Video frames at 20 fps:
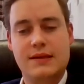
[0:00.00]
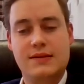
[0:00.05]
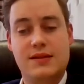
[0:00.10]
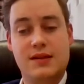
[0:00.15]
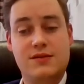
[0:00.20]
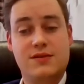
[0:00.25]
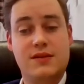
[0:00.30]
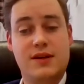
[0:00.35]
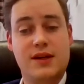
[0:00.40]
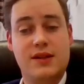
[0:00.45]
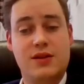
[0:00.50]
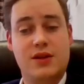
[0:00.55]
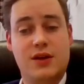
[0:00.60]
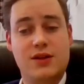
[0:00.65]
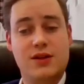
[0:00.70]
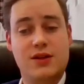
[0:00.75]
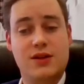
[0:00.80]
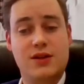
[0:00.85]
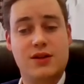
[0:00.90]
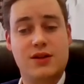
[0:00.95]
Delta-9
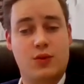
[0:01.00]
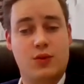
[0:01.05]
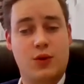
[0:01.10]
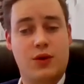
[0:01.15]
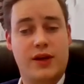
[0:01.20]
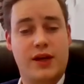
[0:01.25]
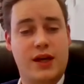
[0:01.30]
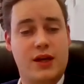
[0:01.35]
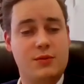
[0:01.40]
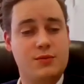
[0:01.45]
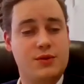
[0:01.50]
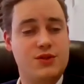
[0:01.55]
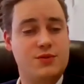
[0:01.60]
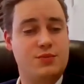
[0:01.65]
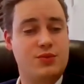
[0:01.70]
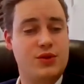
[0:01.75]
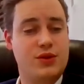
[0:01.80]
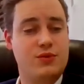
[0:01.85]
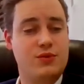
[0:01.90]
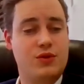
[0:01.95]
launched 4 cannabis
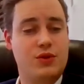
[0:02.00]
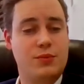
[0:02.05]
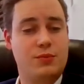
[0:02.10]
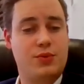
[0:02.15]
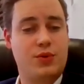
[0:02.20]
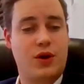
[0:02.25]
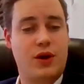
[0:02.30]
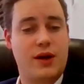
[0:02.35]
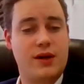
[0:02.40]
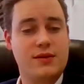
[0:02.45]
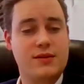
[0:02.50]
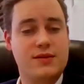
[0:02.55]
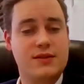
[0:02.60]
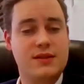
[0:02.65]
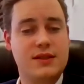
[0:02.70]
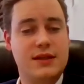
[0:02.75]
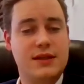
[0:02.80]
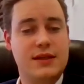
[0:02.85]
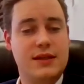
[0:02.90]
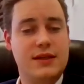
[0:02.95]
pre-rolled
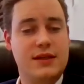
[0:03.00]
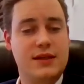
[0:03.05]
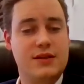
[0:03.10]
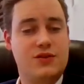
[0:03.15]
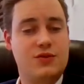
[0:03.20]
products in